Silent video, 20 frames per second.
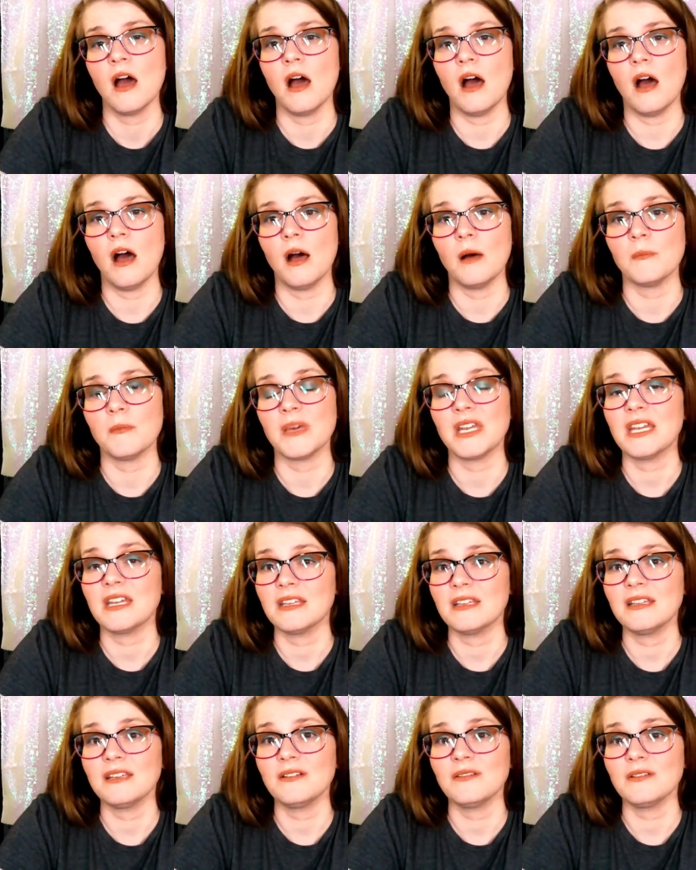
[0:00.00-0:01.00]
um, but it
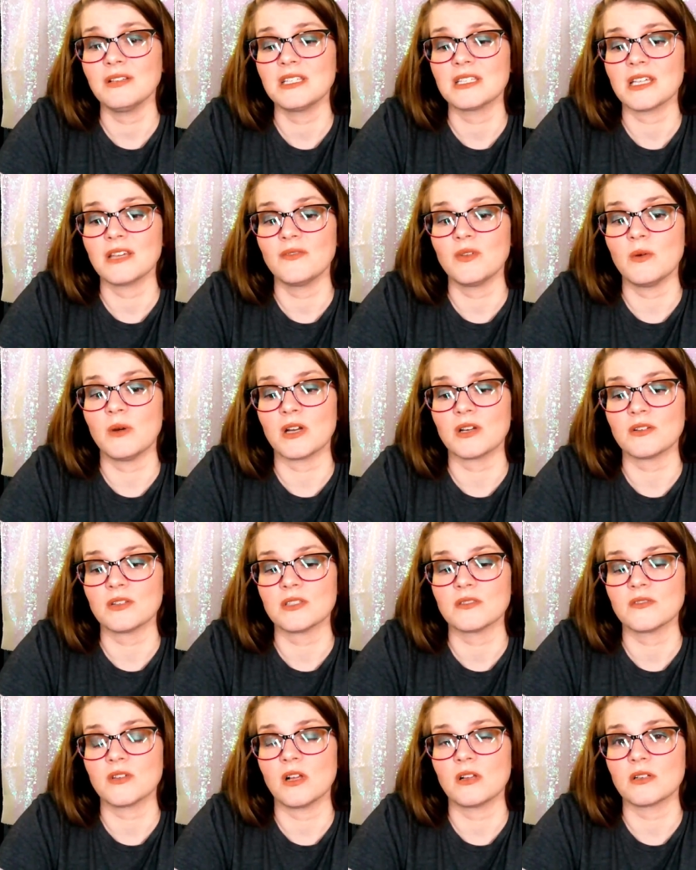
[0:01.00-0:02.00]
could literally save you hundreds
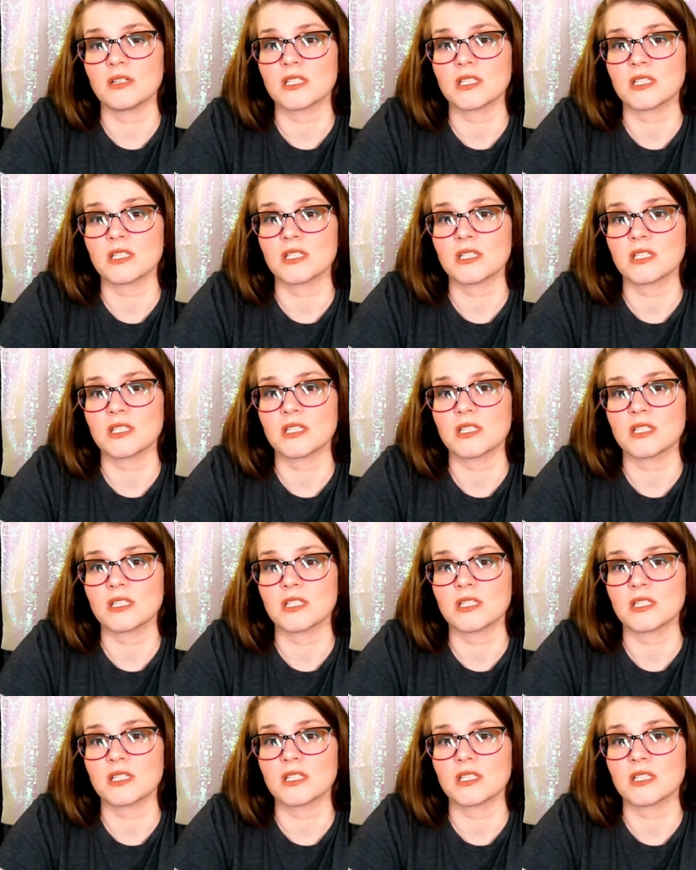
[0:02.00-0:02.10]
of dollars.